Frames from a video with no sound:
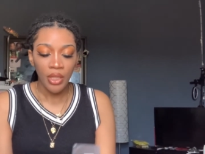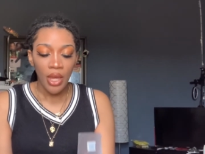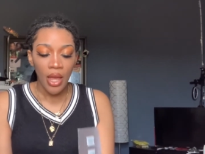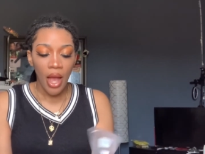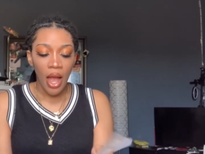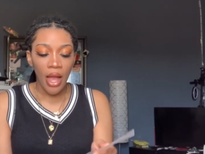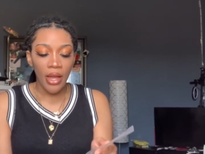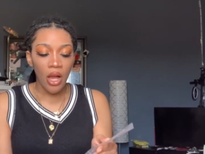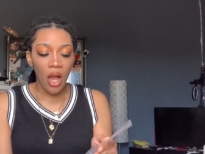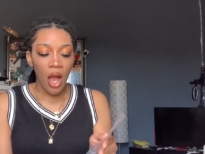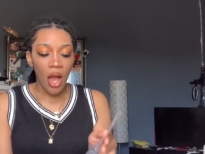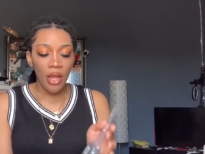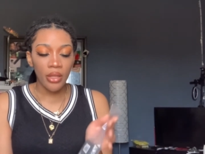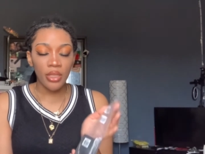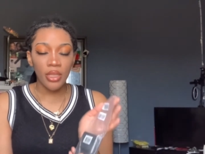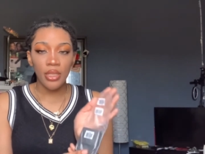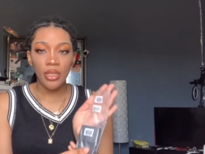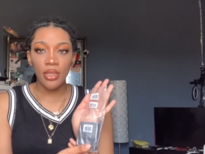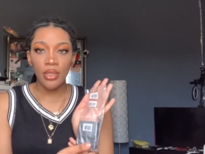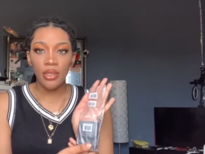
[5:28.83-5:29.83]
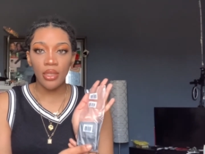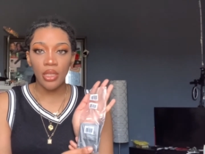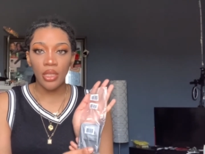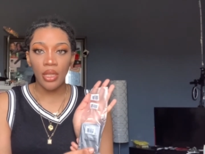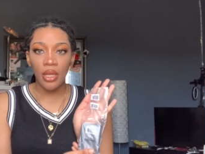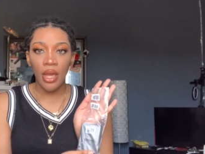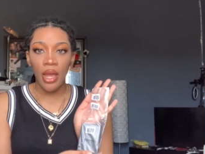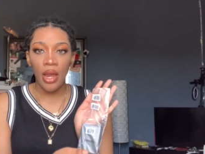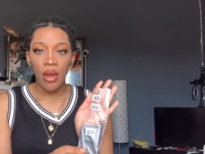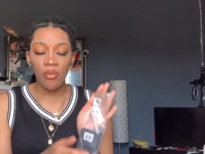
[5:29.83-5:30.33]
I got the
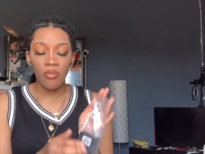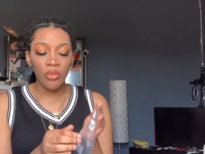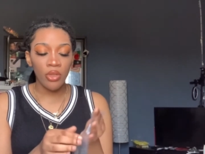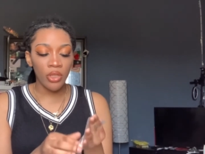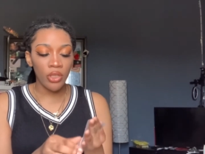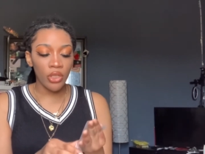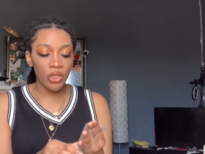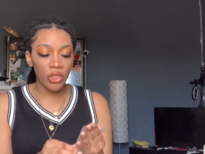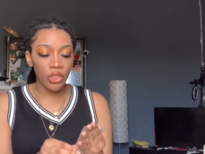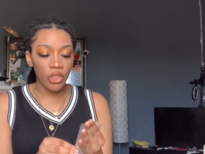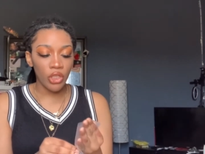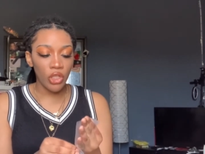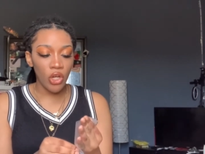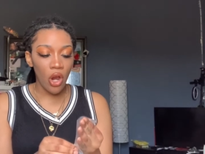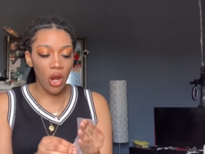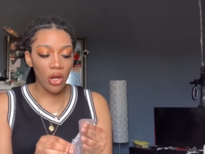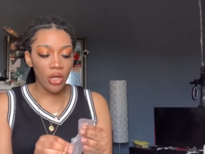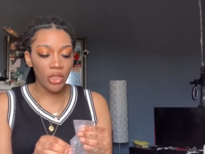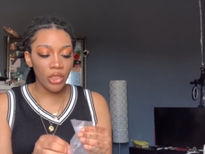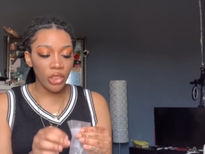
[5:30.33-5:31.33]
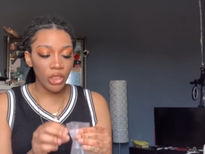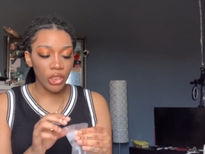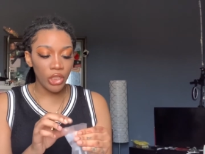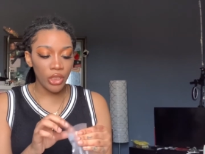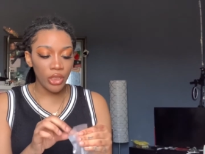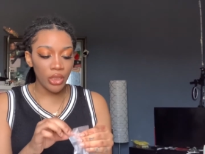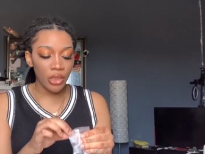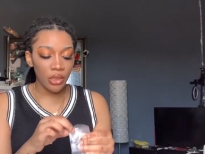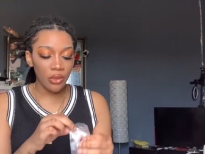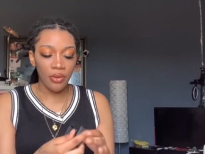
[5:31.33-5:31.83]
camera's
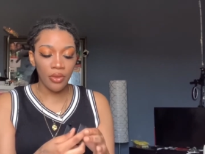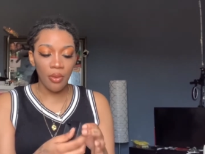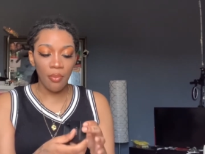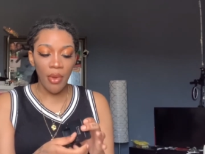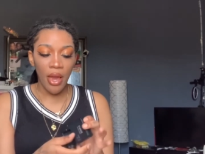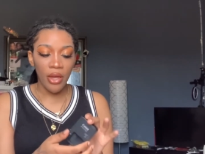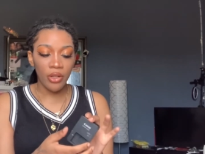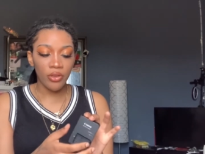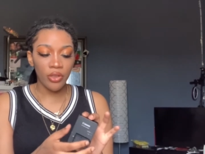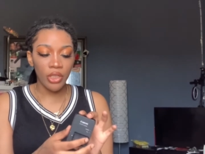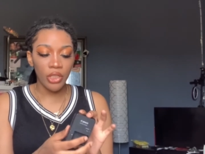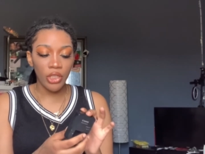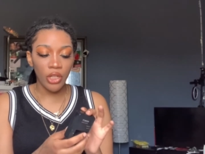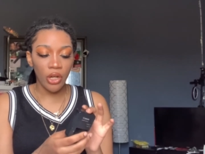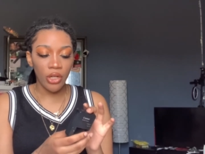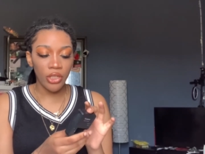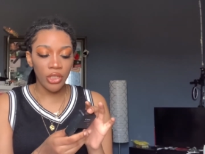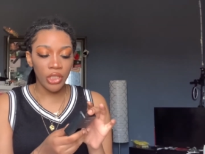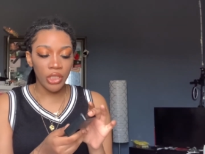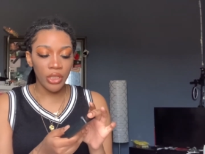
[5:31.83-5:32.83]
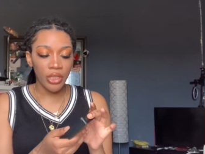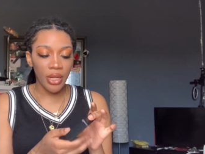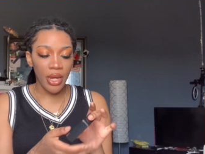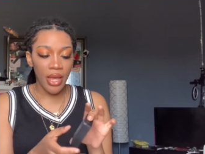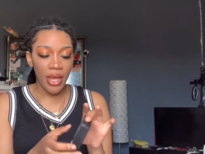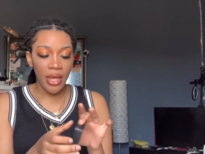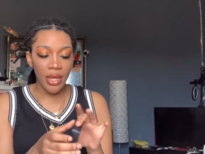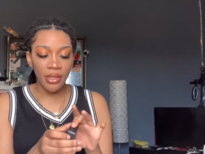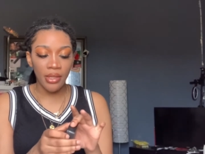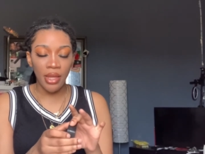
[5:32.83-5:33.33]
charger, the battery charger,
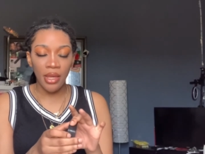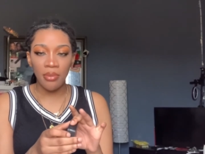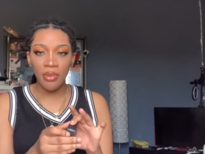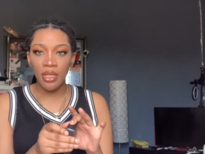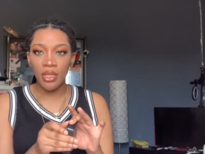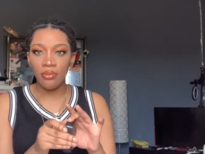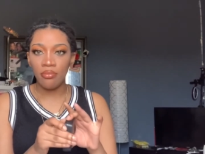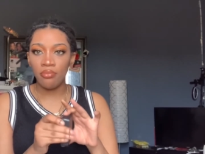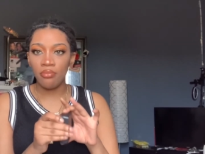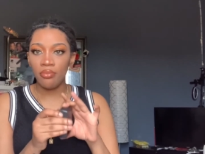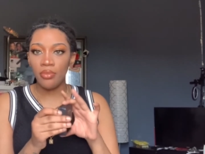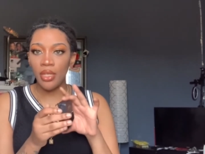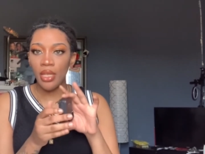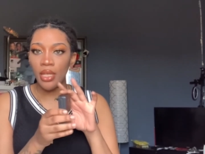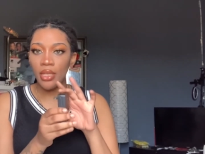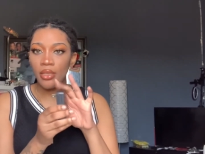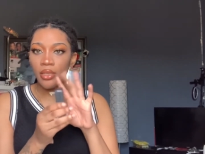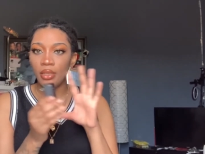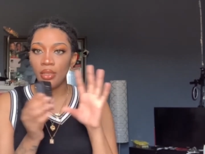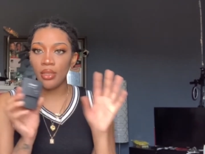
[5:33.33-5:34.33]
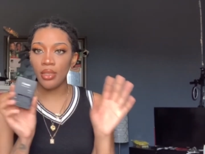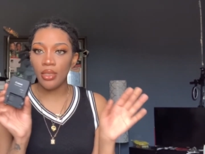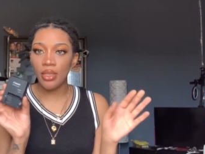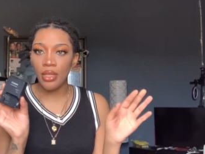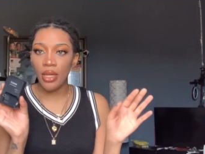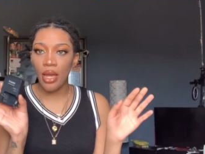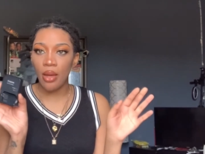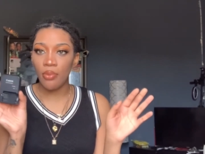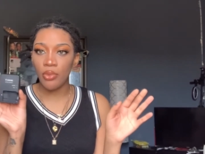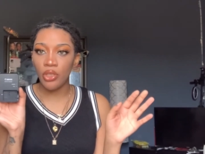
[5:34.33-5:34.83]
and I mean, it's it's a
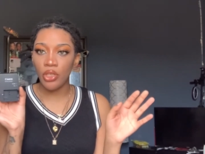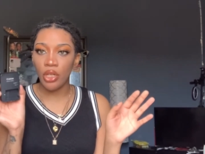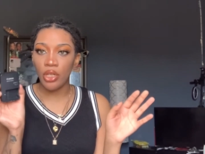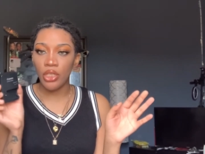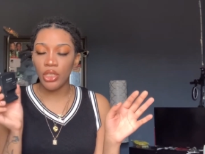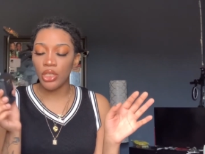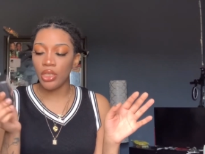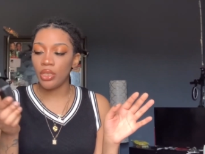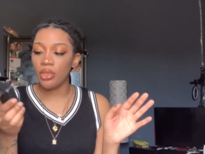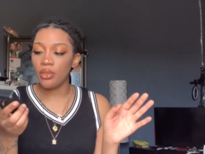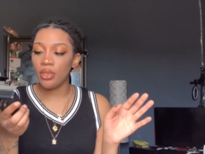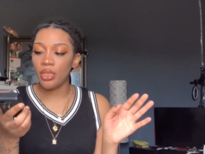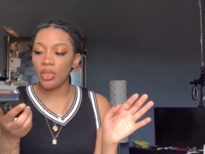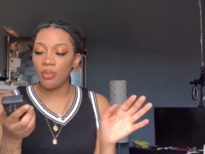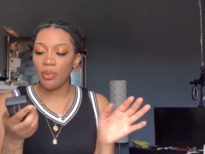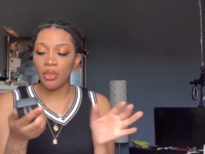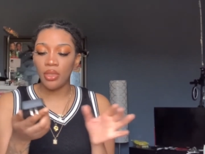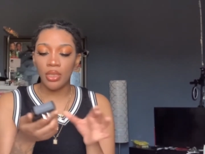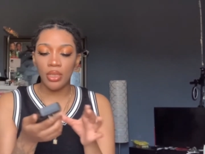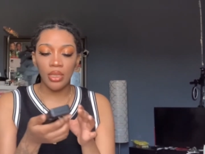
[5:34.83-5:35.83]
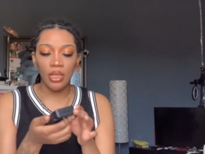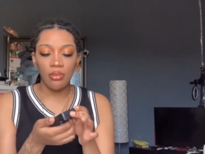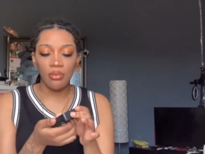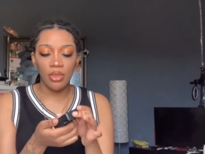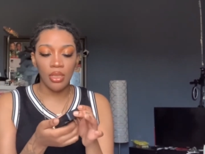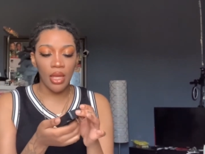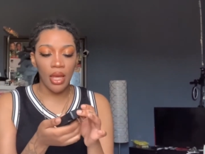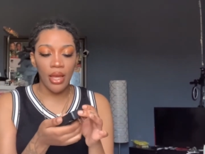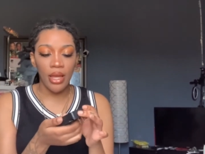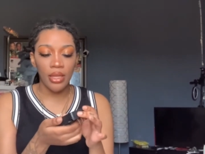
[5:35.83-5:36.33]
camera charger. It's about the same
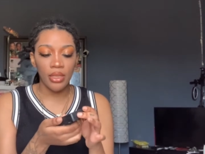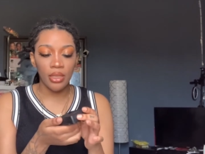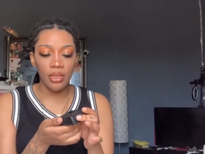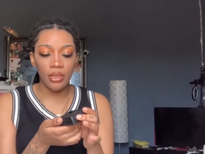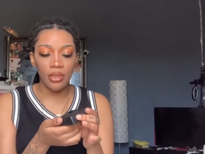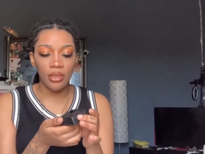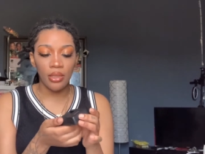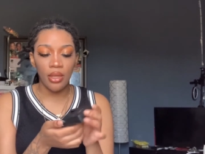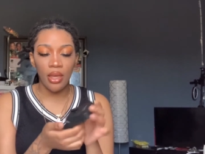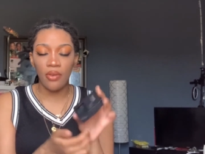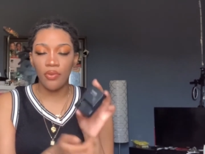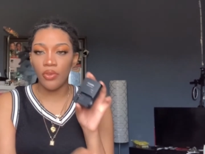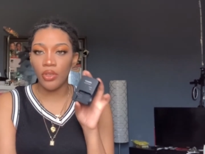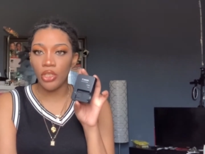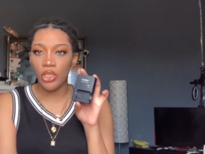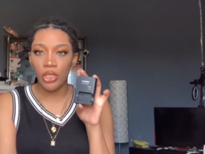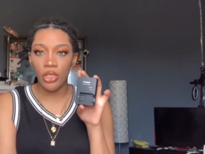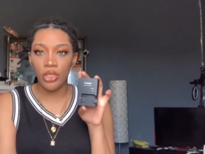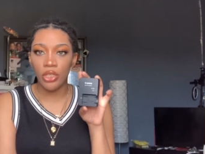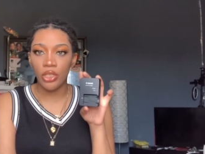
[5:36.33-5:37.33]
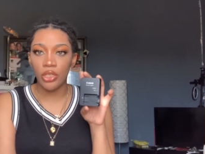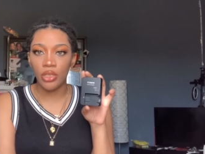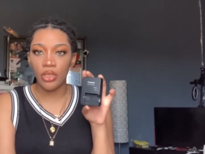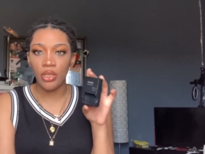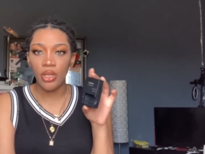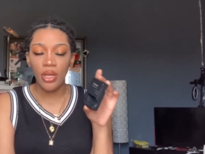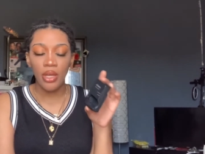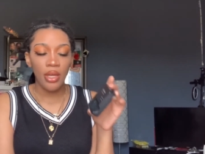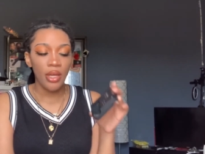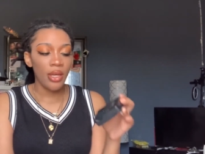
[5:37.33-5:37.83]
size as every charger
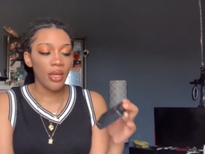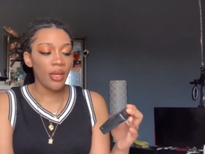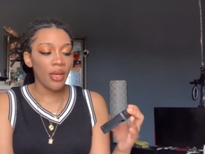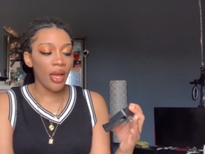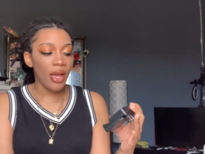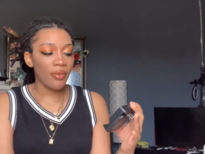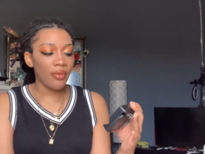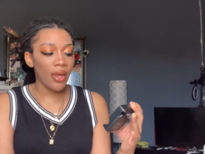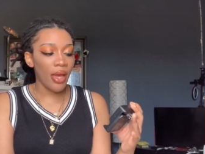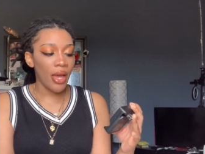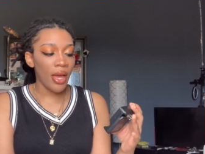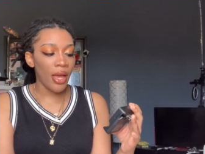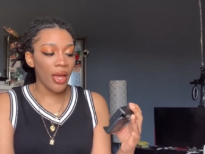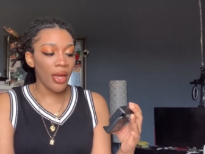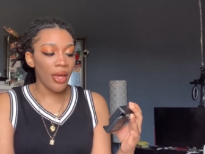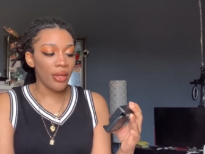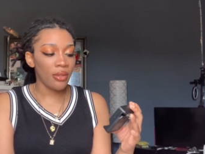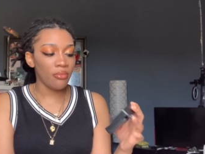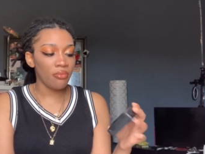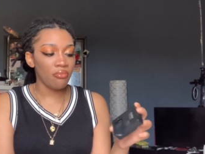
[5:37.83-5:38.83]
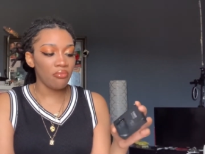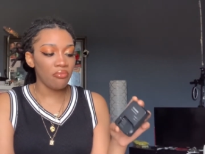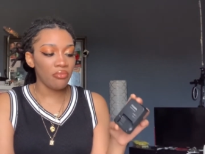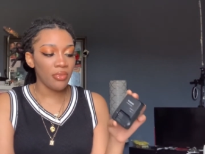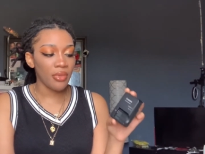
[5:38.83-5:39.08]
I've had.